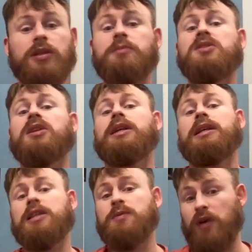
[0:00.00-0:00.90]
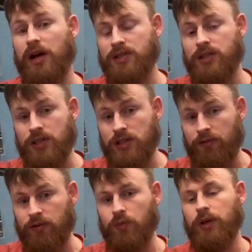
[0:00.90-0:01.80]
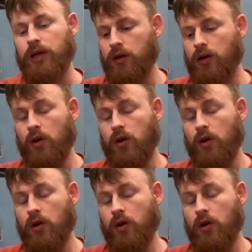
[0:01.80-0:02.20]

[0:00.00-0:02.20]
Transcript: I'm studying these processes every week,